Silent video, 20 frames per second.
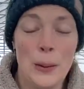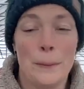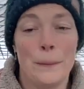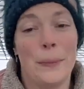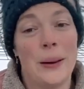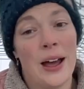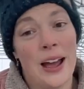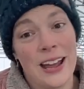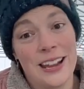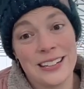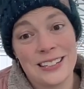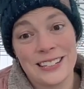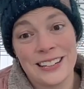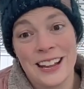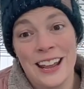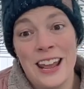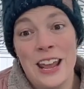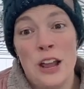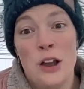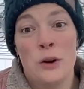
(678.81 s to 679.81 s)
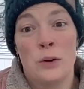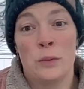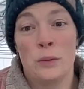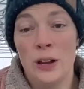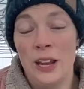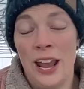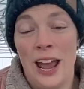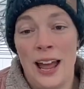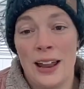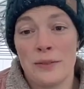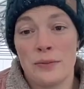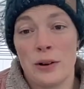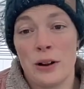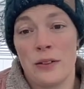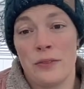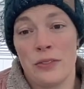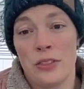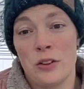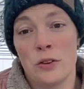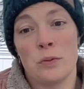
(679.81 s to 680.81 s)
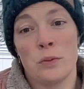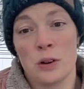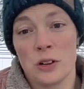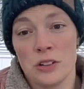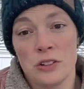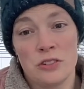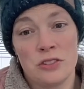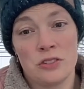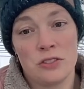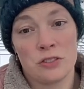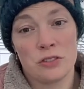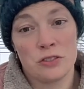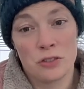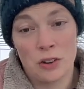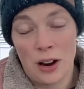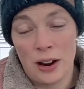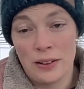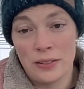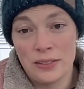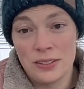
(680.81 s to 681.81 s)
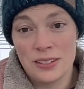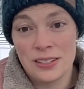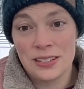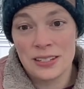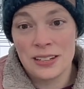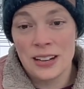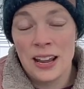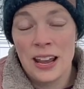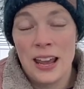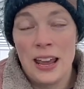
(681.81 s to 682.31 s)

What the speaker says: But we had one of the worst droughts